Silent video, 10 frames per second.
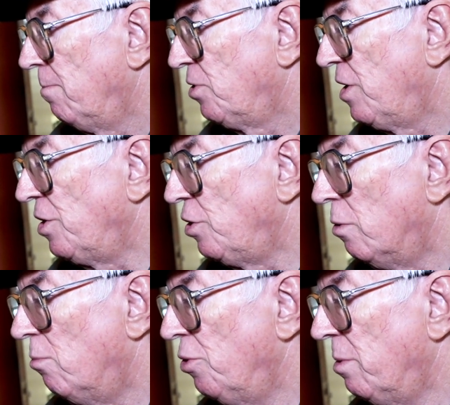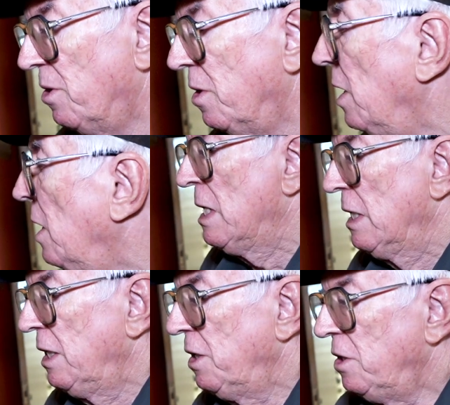statue, a monument.
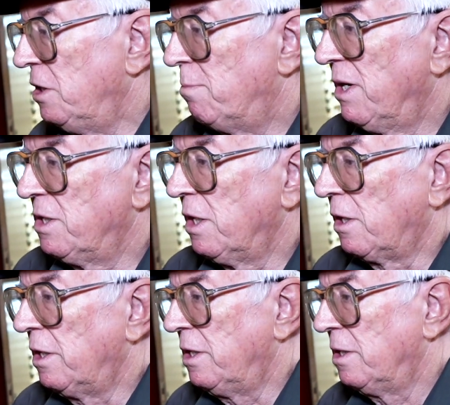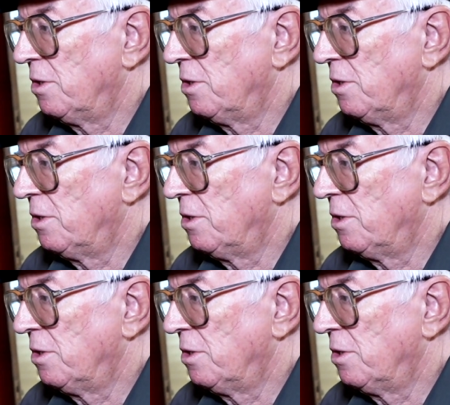It is basically an